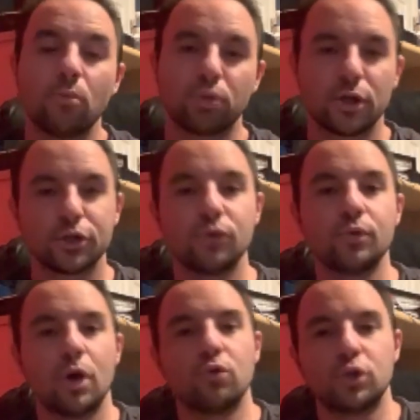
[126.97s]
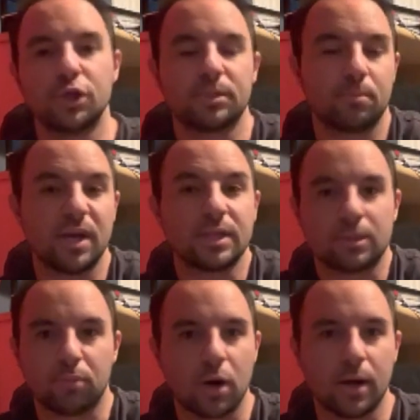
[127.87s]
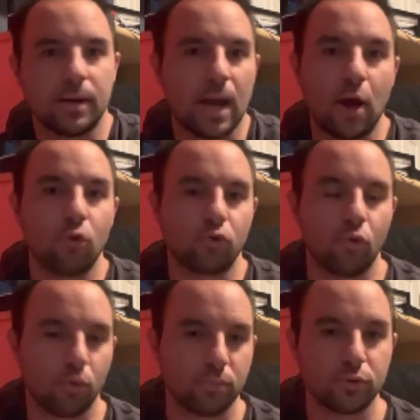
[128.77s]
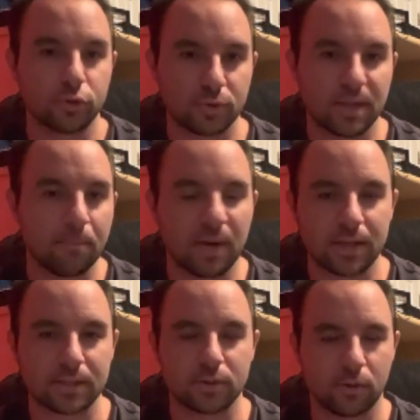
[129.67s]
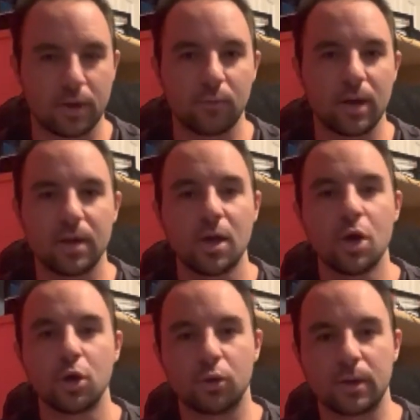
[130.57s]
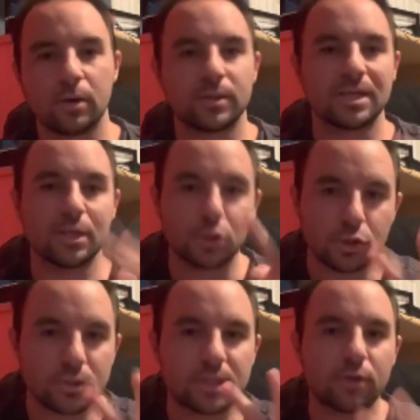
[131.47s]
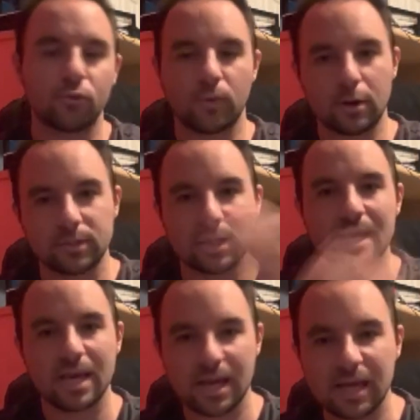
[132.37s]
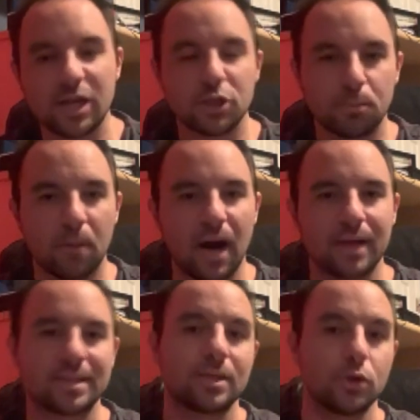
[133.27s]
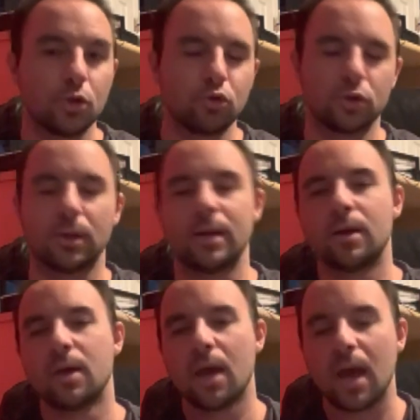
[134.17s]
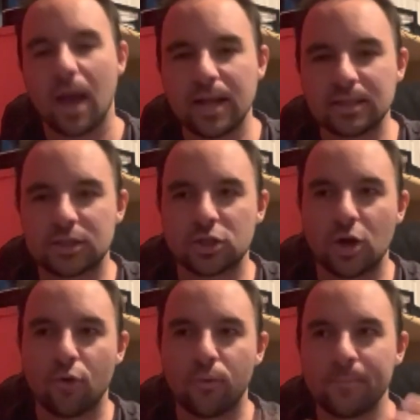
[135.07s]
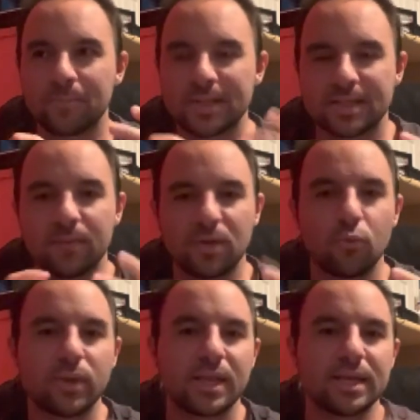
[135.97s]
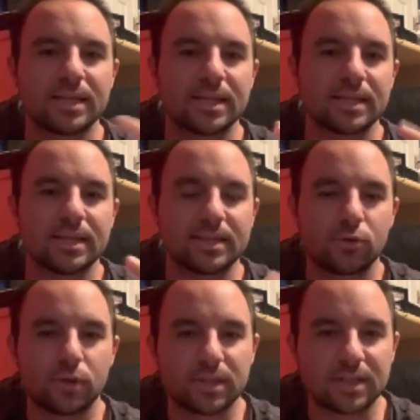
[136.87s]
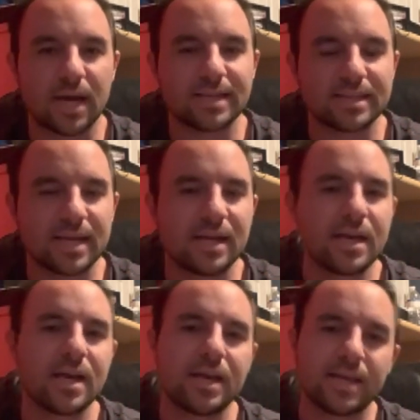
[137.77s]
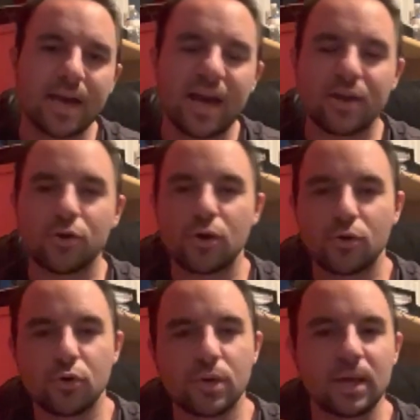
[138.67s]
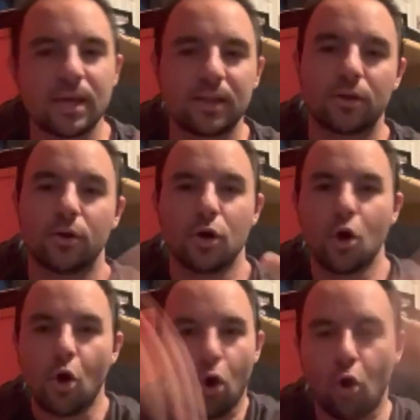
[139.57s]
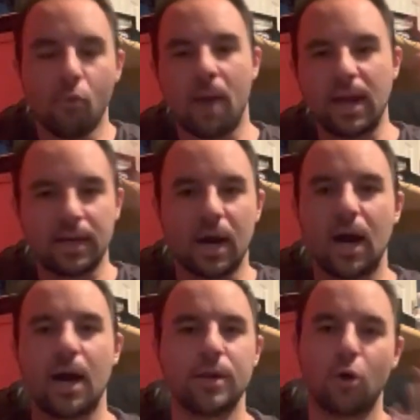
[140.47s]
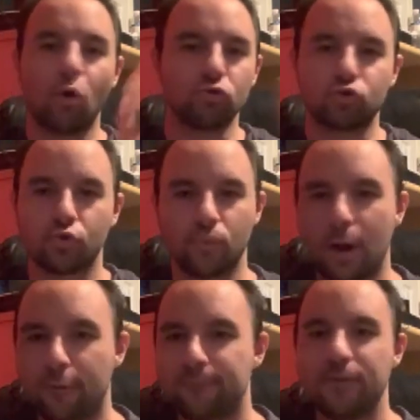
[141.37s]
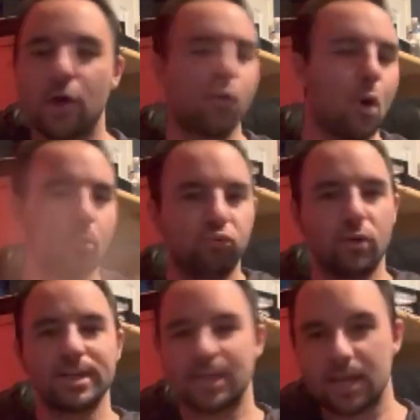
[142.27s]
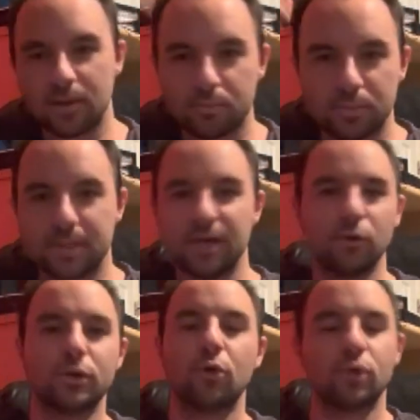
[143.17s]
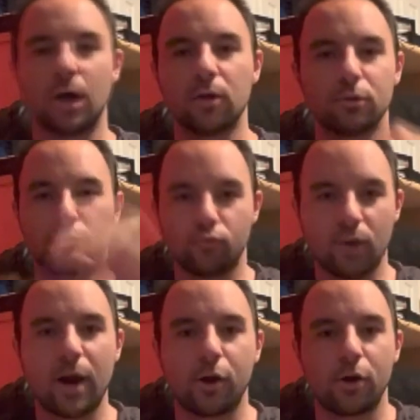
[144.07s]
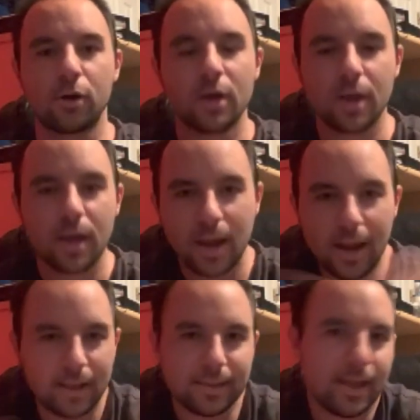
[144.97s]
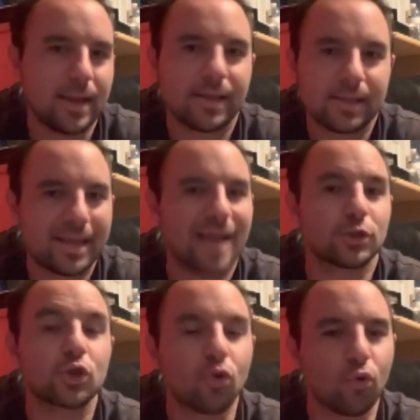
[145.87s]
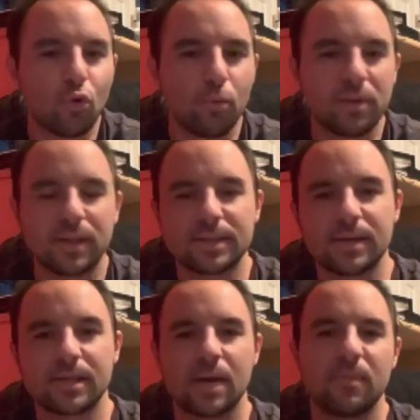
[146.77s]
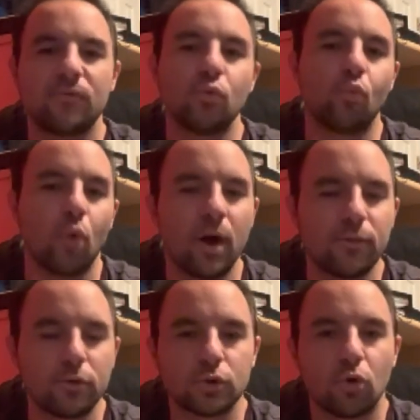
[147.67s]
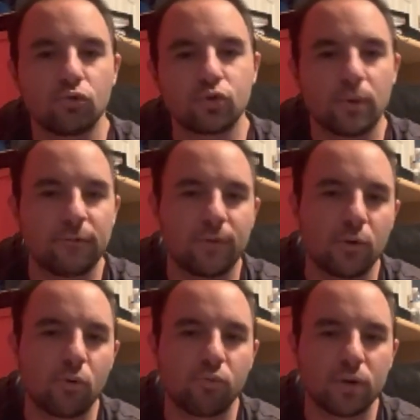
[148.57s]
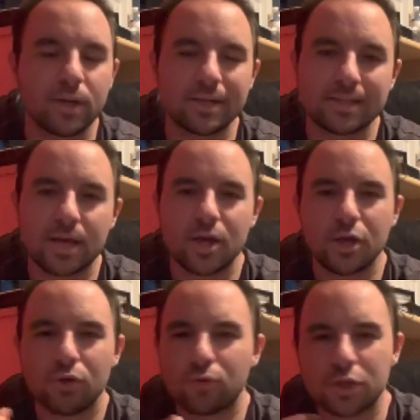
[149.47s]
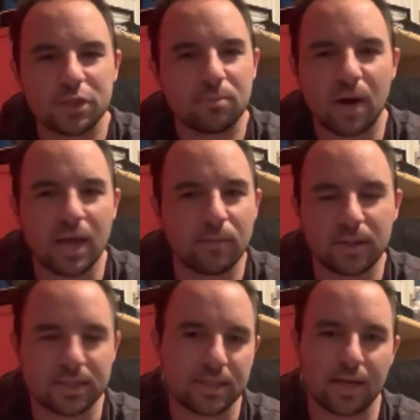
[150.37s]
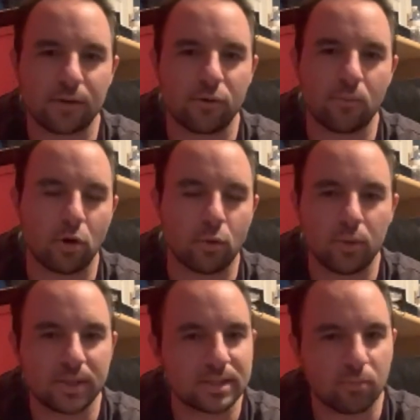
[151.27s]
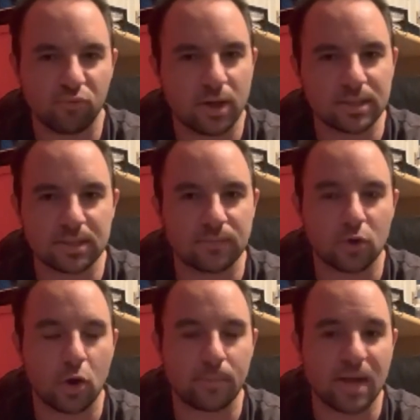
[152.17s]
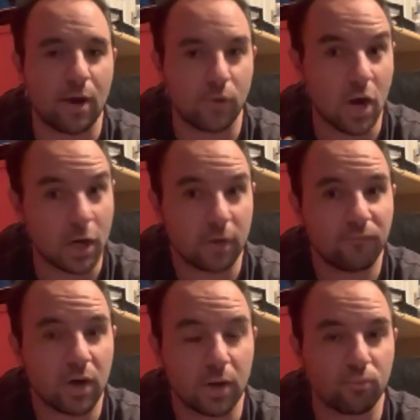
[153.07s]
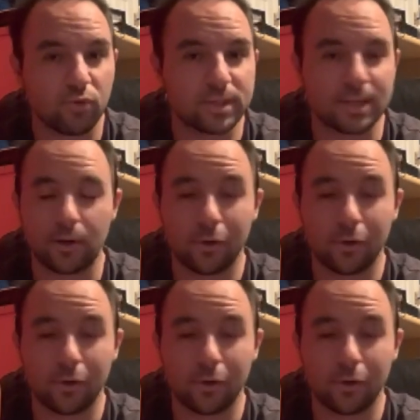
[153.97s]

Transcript: Plus, you know, just based upon how core booster set boxes are anyway, you're guaranteed two secret rares in each box, usually. And so something with this that's considered a side set, yeah, you know, you can get the, oh my god, ultra rare pharaoh printing dildo colored rare. And like, that's cool. But at the same time, if you want those ultra rare pharaoh printings, you can just buy them on the secondary market once the prices have calmed down. Not on fucking pre-sale.